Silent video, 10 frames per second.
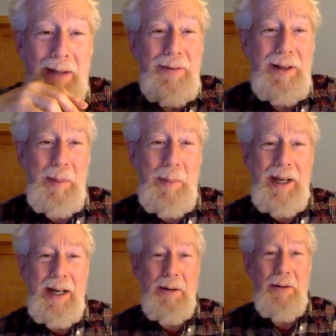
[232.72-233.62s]
fill up
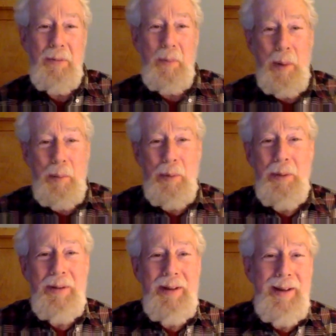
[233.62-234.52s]
8 hours for people
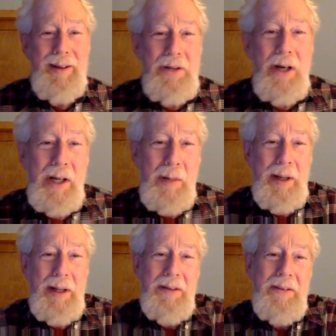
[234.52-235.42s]
talking
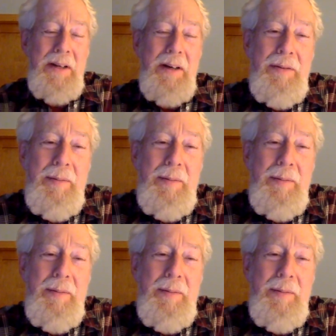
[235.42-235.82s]
about this stuff.